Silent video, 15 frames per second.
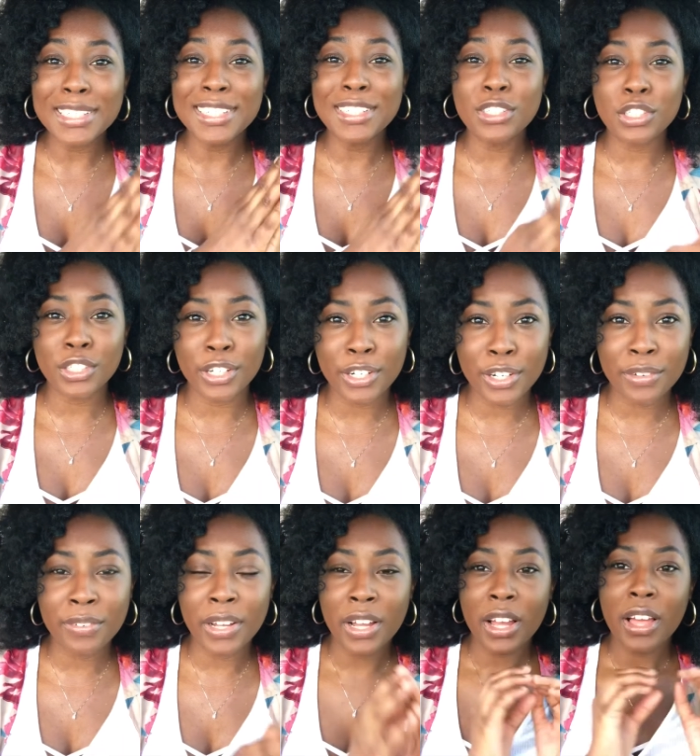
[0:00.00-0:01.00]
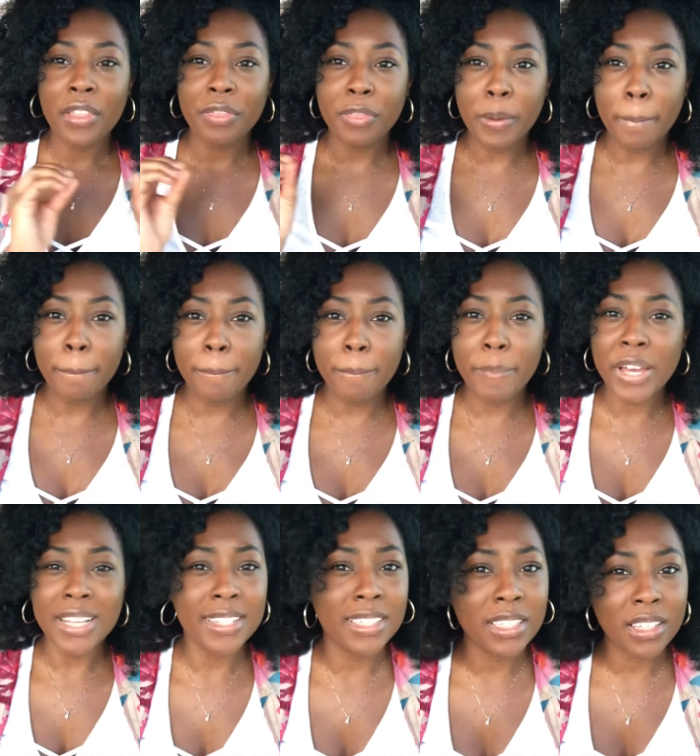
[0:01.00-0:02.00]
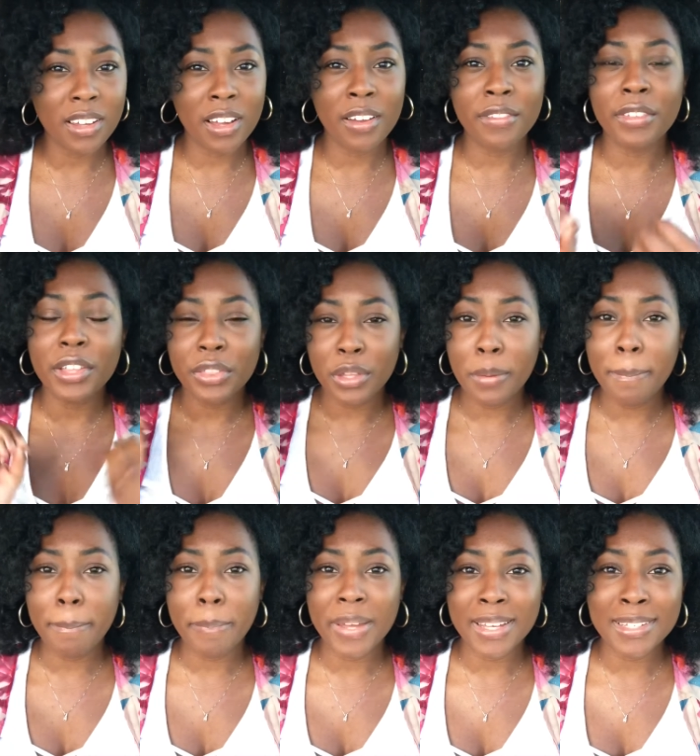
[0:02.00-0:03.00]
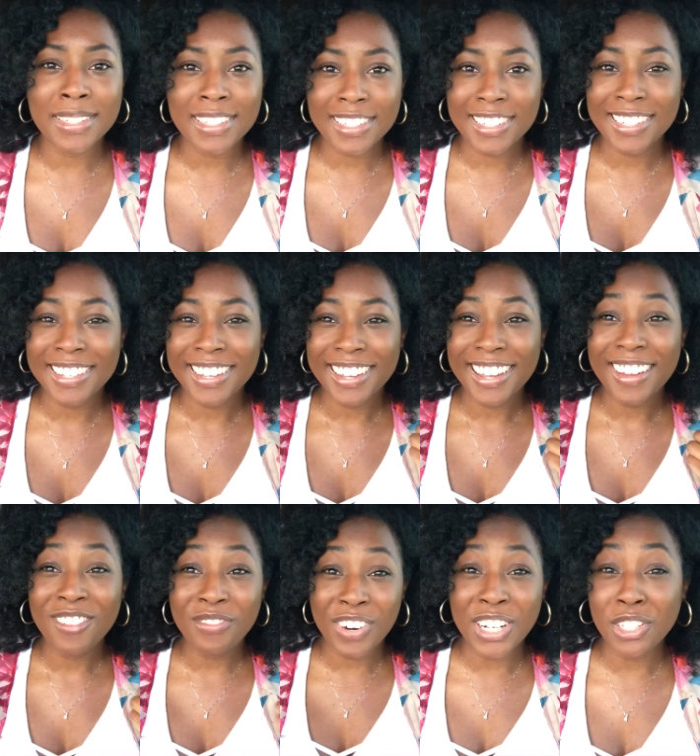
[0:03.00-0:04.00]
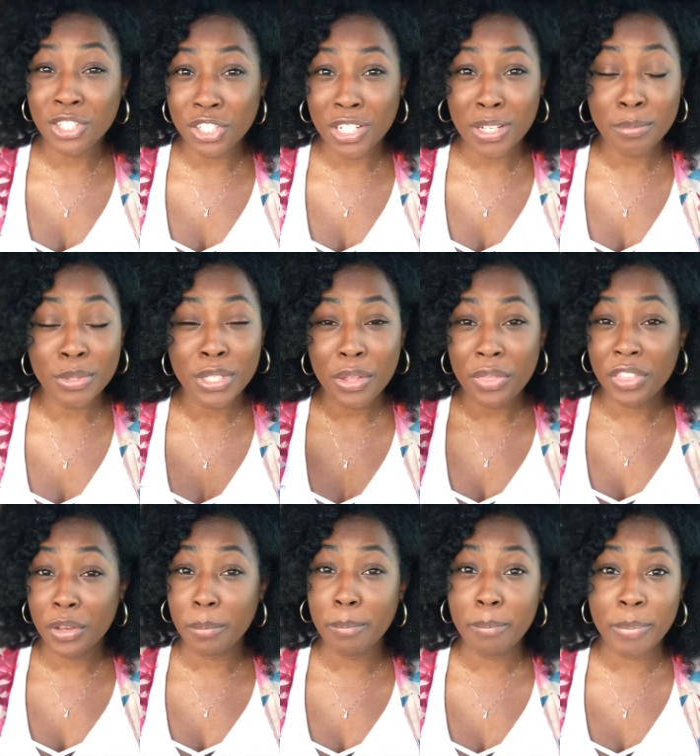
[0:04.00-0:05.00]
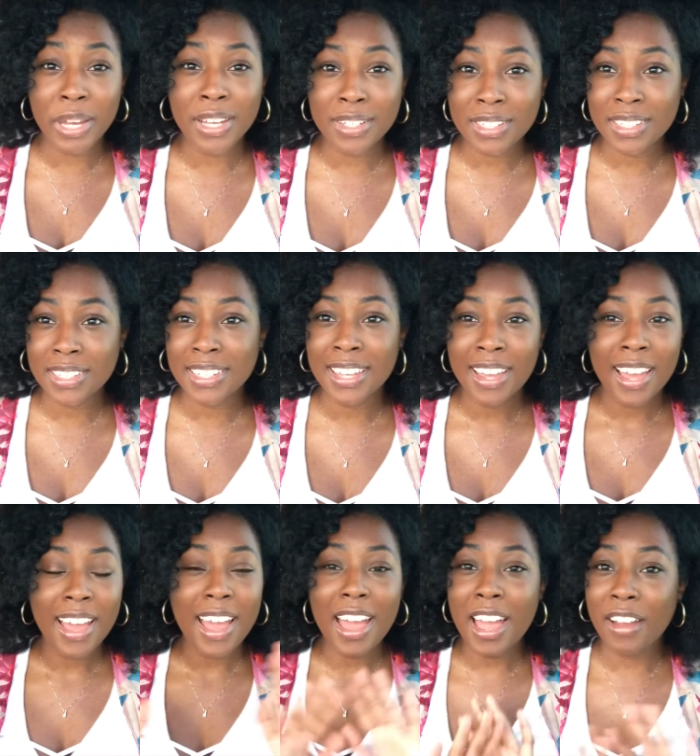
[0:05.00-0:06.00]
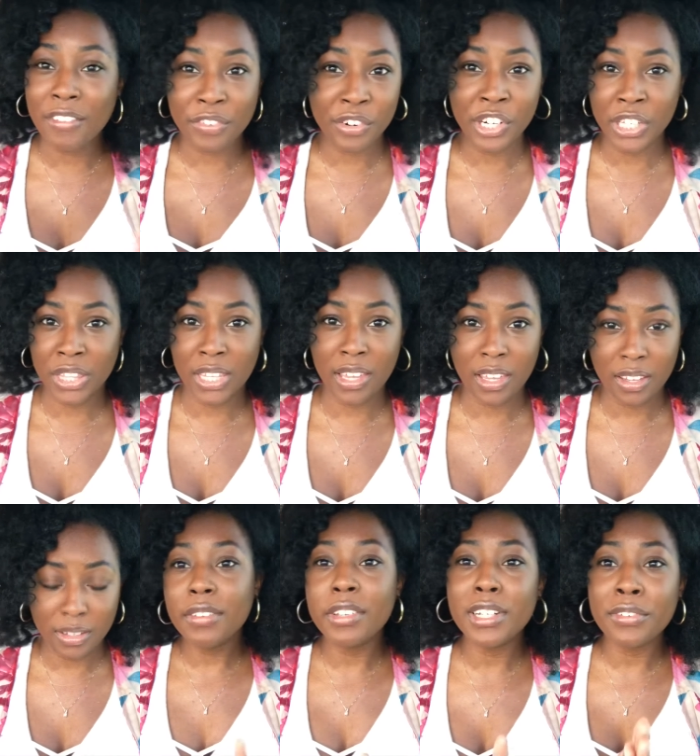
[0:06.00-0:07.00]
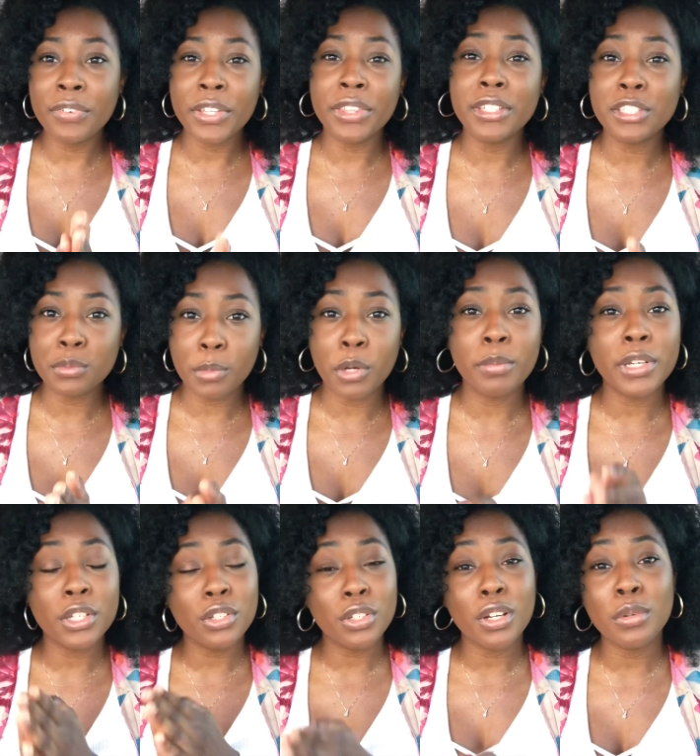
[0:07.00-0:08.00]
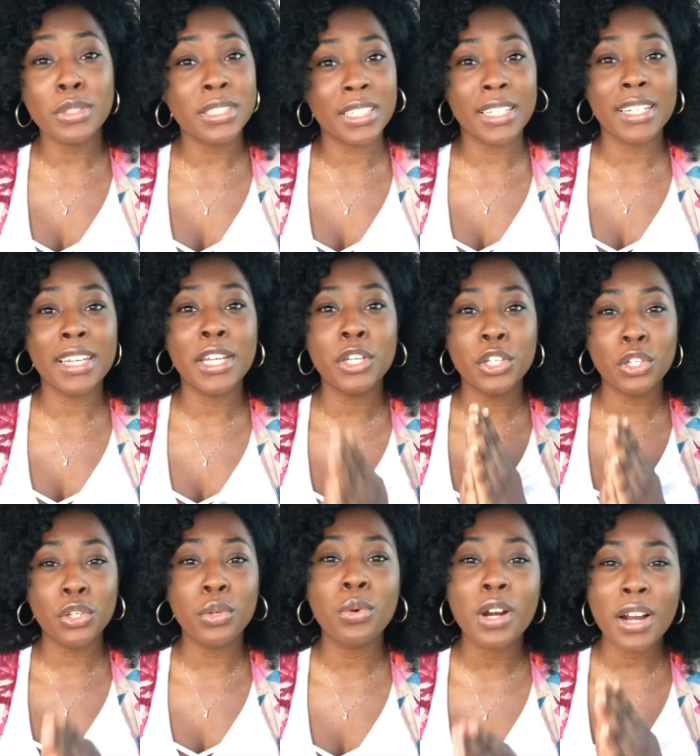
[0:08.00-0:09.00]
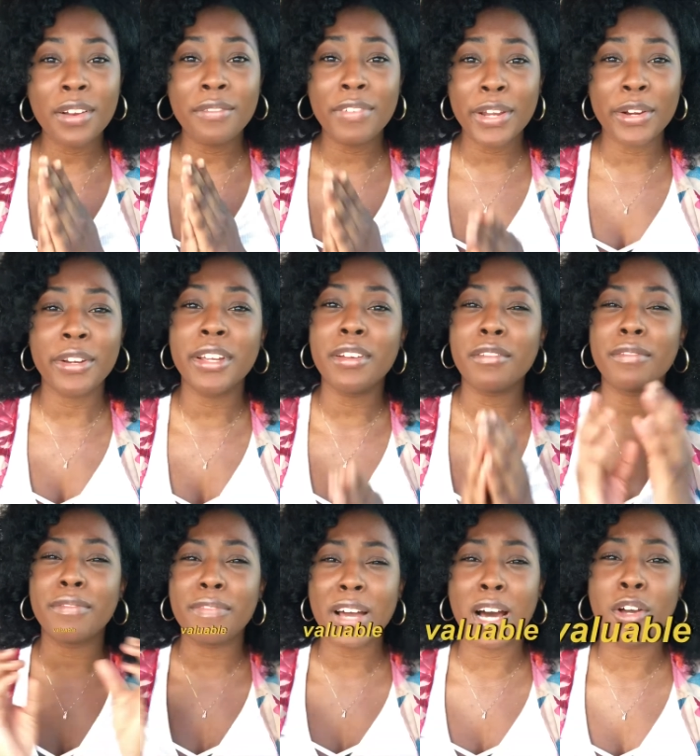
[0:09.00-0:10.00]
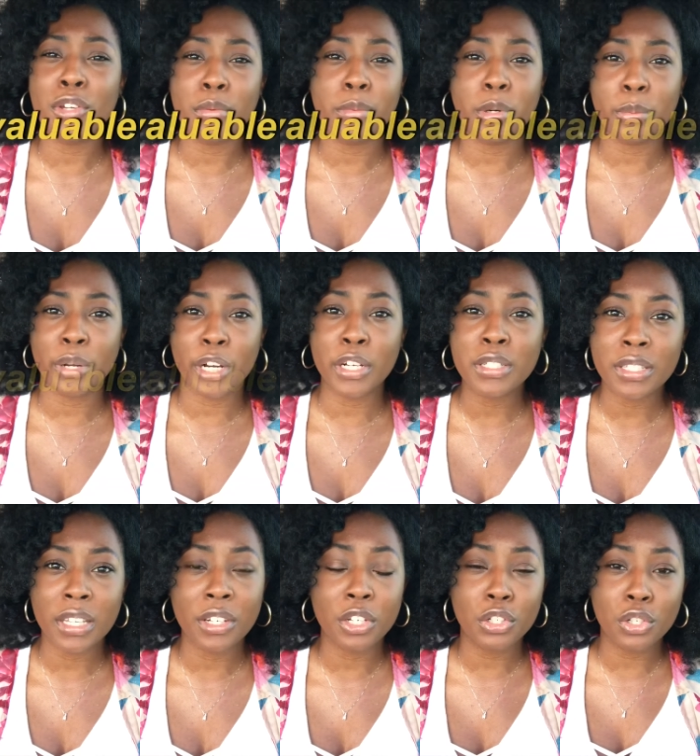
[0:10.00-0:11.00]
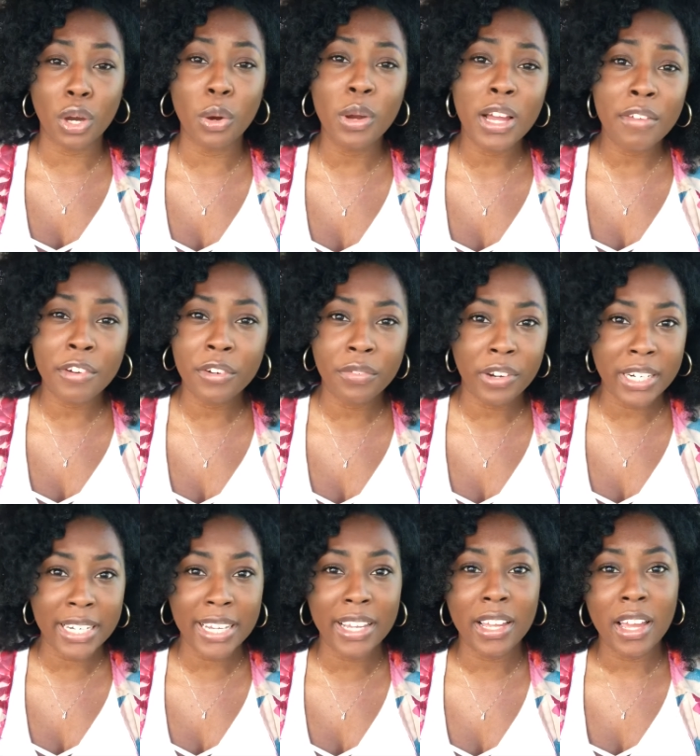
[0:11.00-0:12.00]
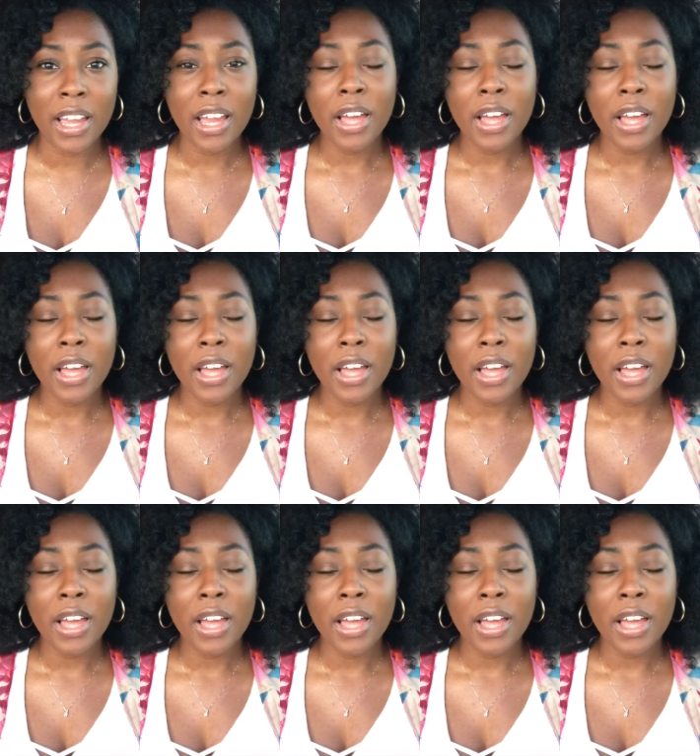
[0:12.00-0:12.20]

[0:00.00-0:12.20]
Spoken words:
deserve the best love, the best friendships, the best everything. Even if in this moment you don't see it, you are a very valuable person. Don't ever forget